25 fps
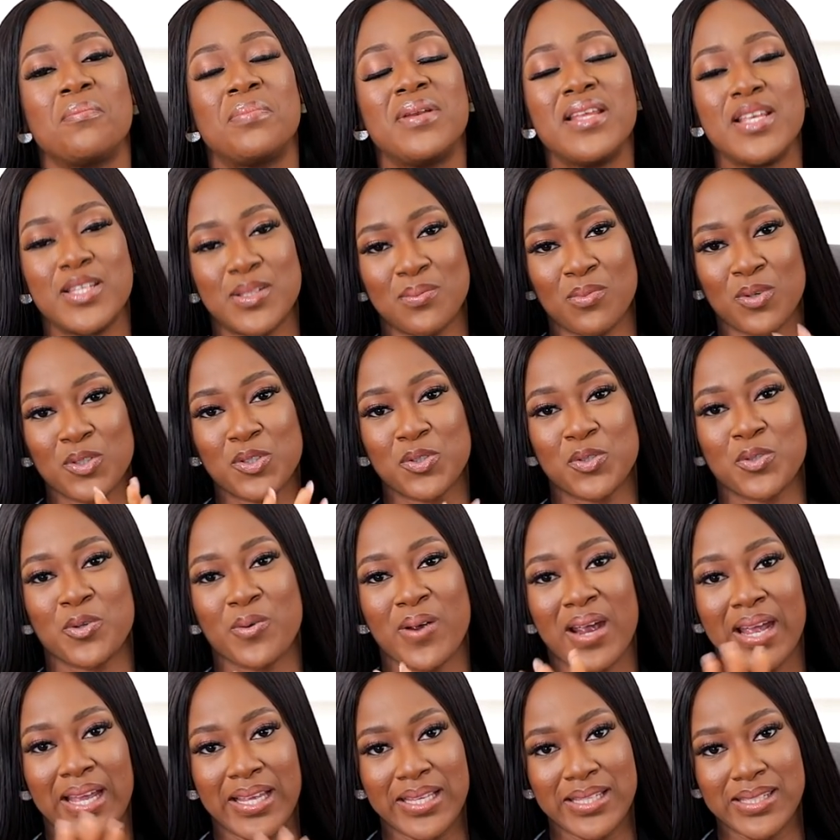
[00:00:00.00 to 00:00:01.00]
please
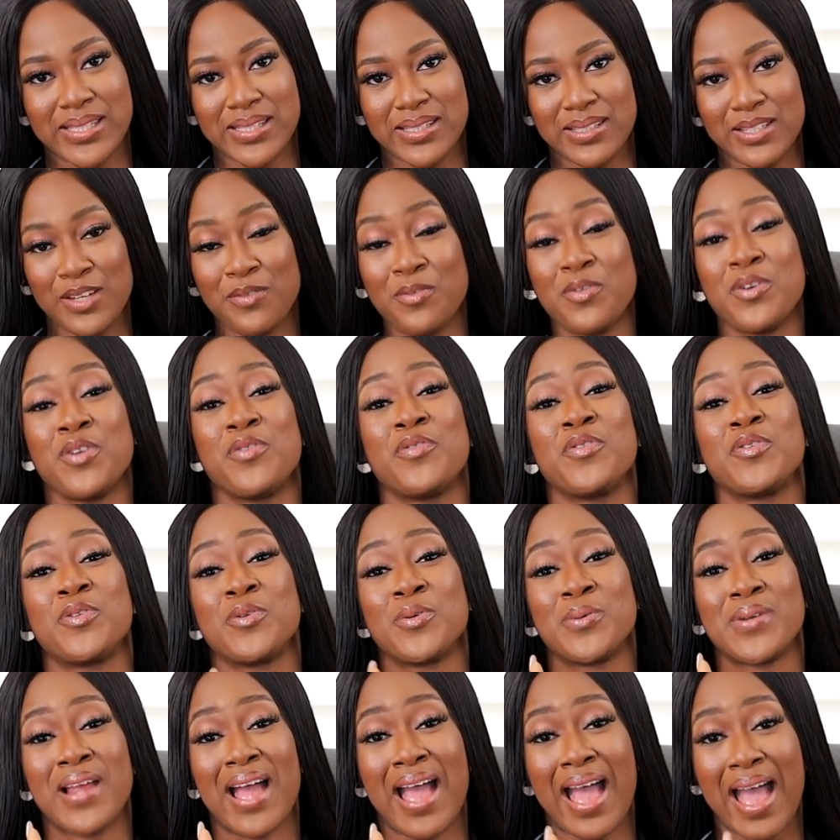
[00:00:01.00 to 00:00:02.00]
moisturize, even if you
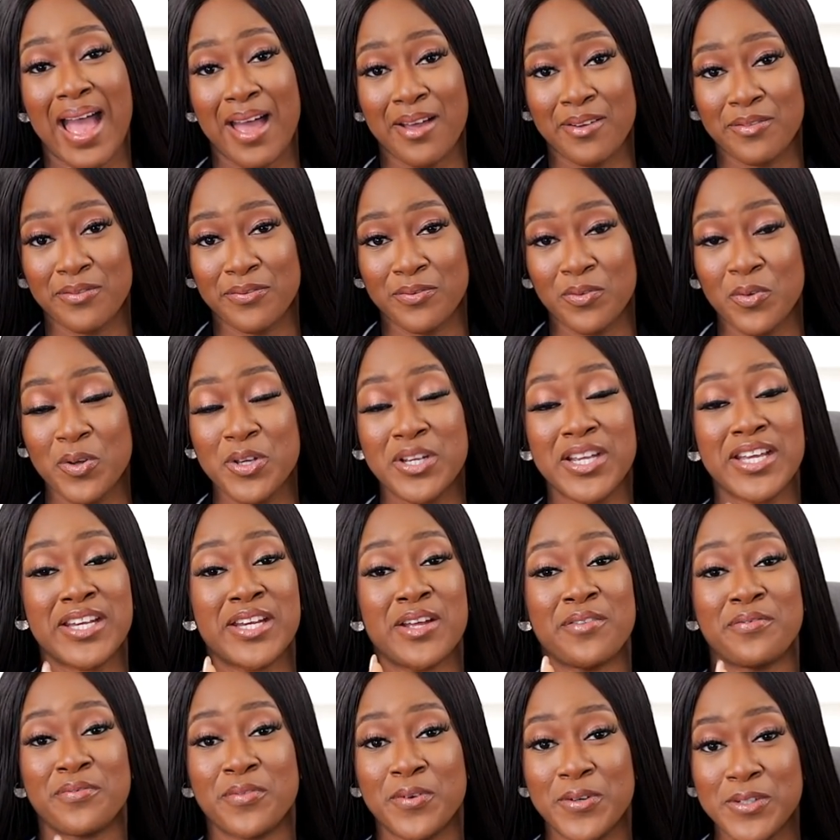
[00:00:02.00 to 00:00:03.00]
don't have or you can
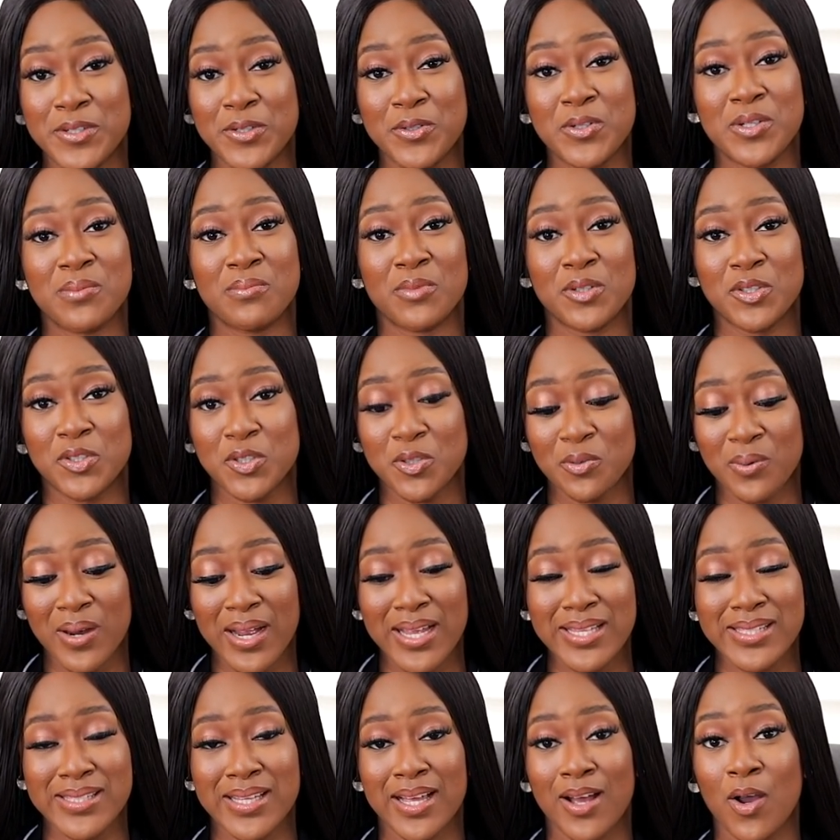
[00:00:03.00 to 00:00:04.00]
afford a good
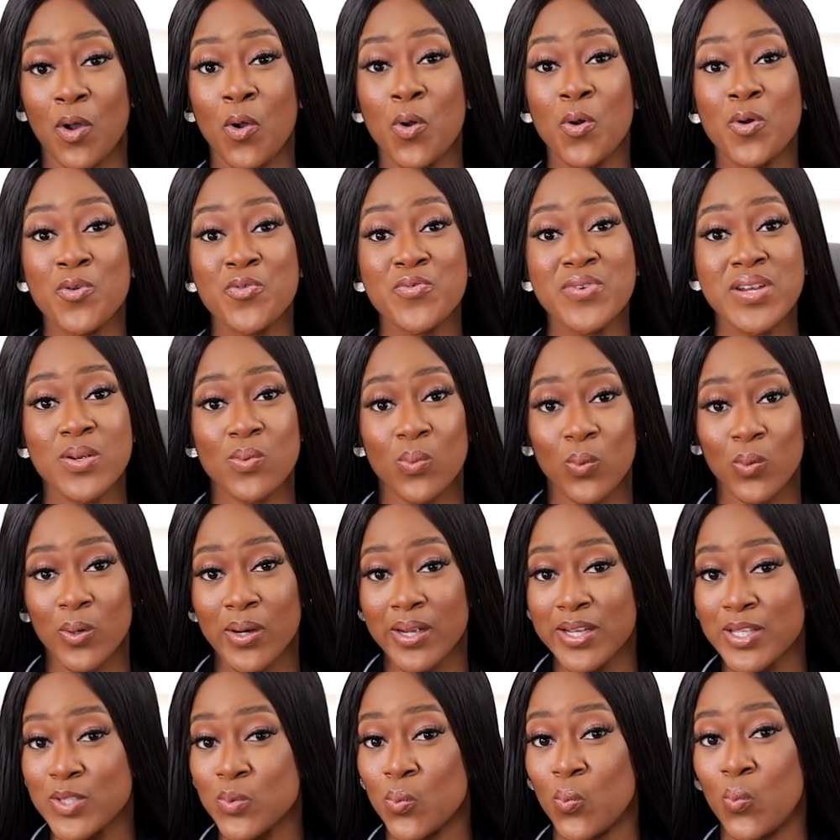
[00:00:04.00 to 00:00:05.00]
moisturizer. Ori
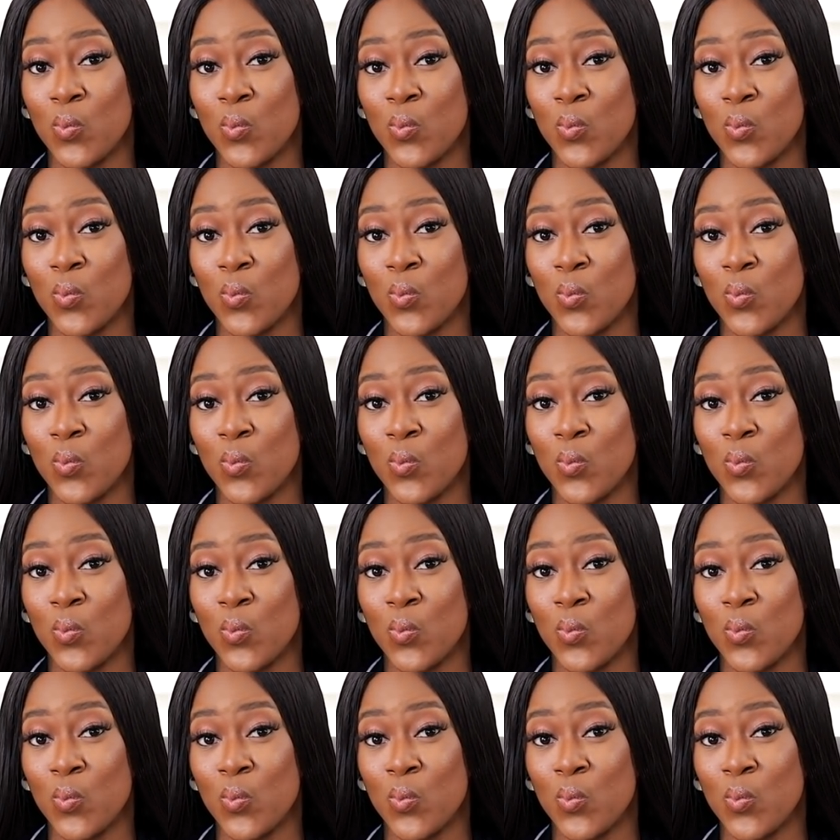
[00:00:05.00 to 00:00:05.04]
works